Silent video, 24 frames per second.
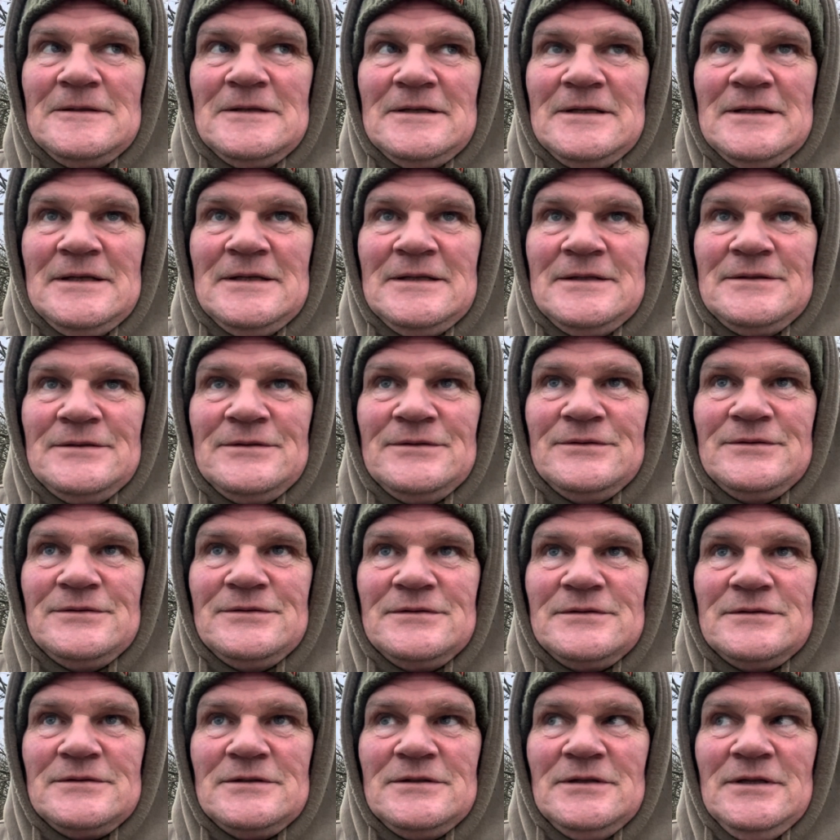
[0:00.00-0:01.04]
and
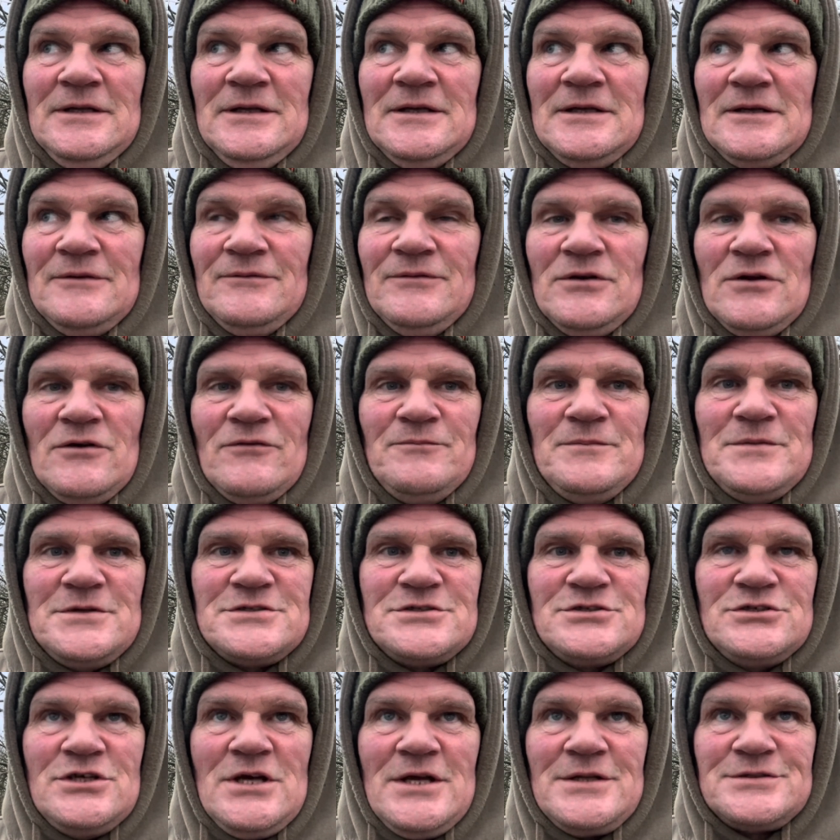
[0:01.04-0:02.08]
yeah, I think I've
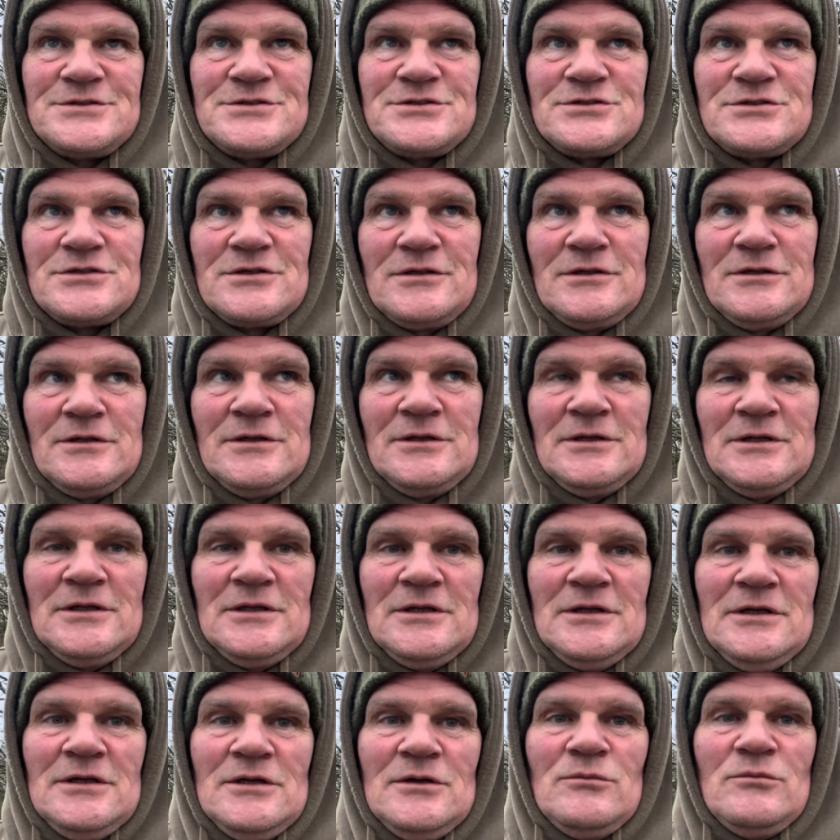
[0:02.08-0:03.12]
misjudged
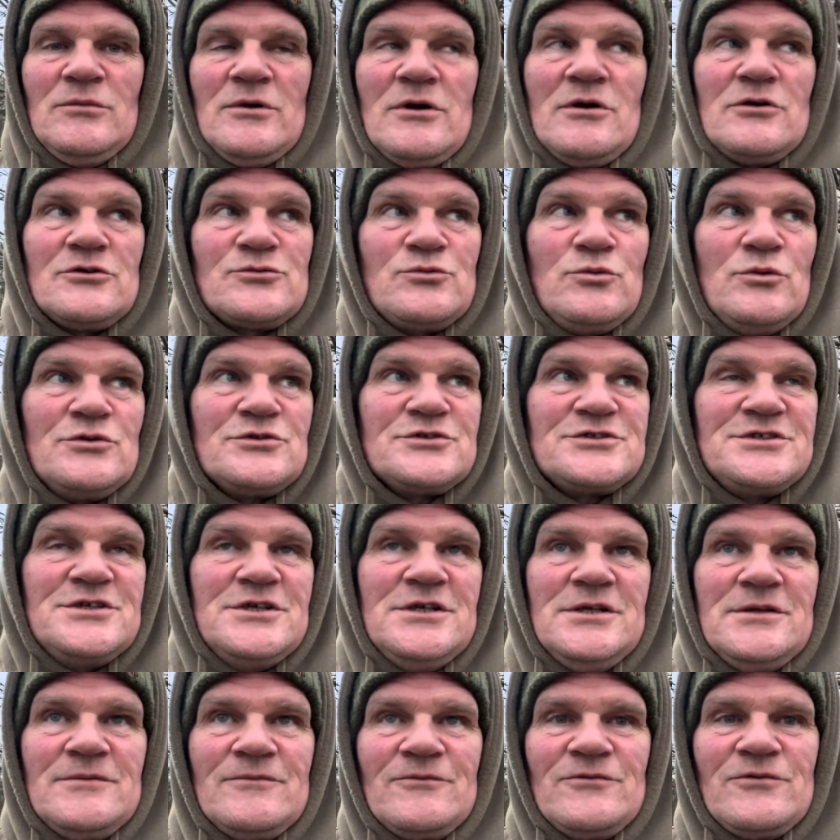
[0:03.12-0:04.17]
where I was
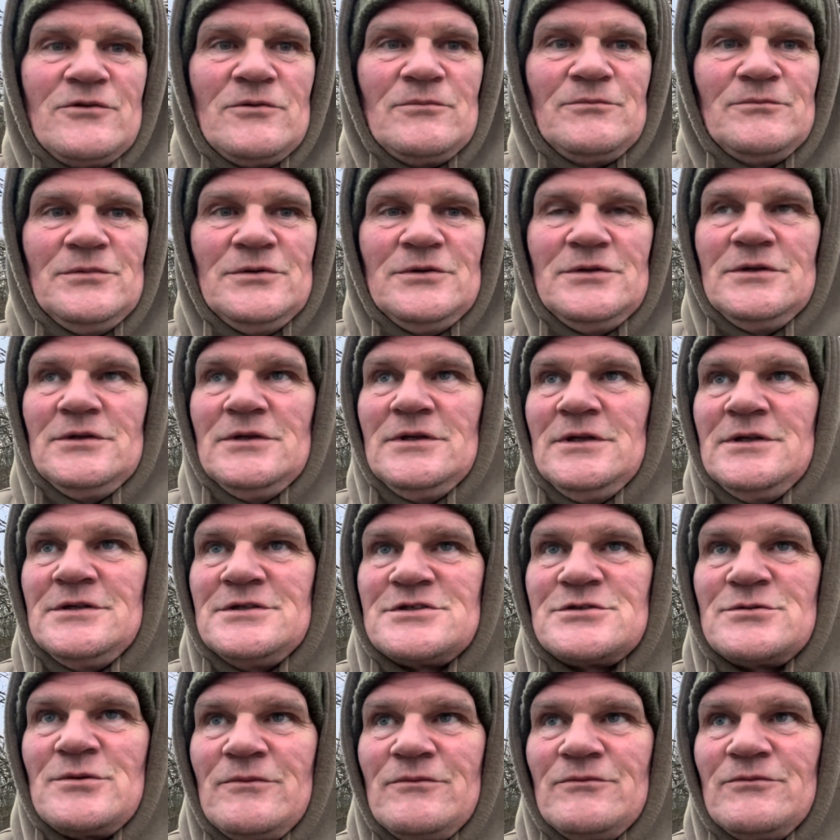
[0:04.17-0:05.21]
seeing them from in
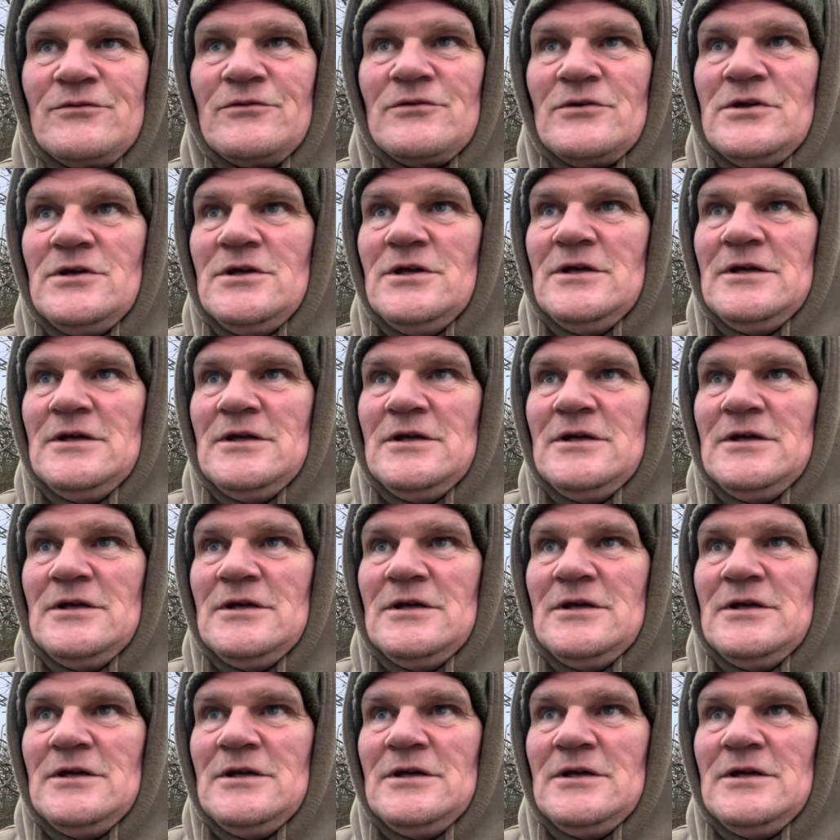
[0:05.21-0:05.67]
swim 3.